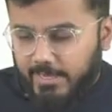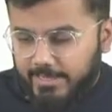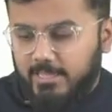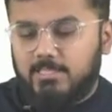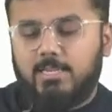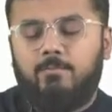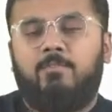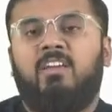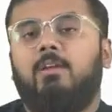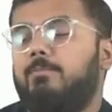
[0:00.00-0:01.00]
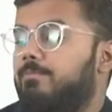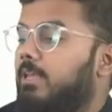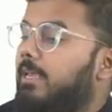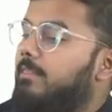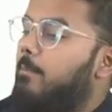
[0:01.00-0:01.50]
In the same way,
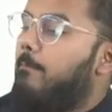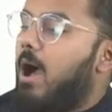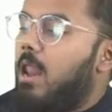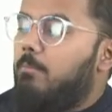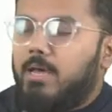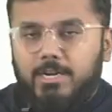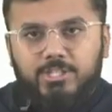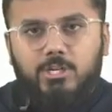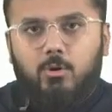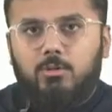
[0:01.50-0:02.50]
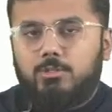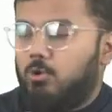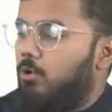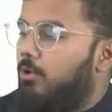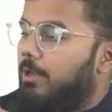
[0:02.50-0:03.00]
in the palmar region
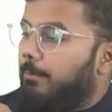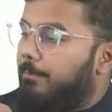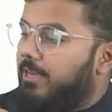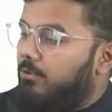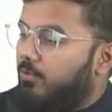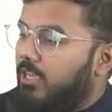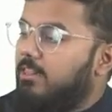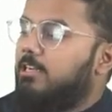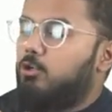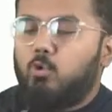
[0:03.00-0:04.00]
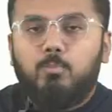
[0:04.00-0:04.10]
also, between the two